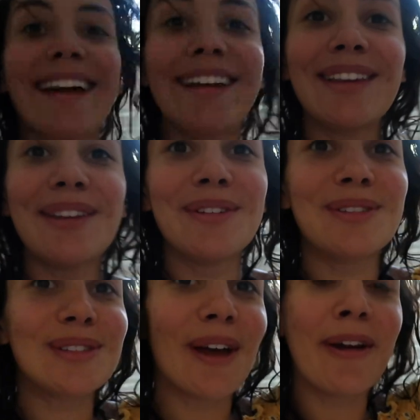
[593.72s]
Thank you
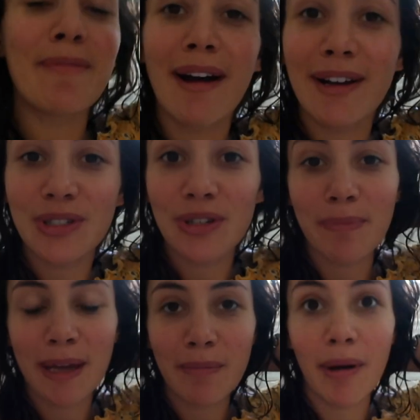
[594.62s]
so much to
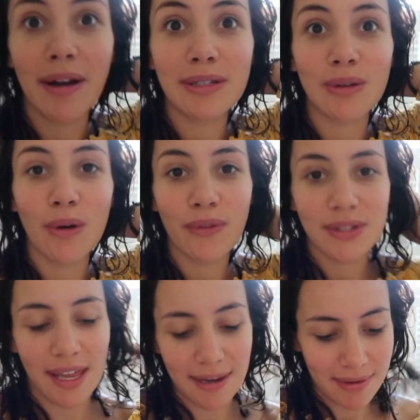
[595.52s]
Pink Parcel for
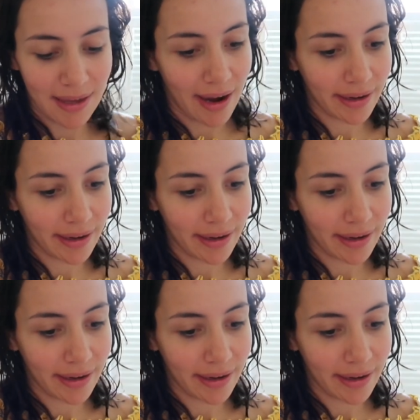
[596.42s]
sending me that.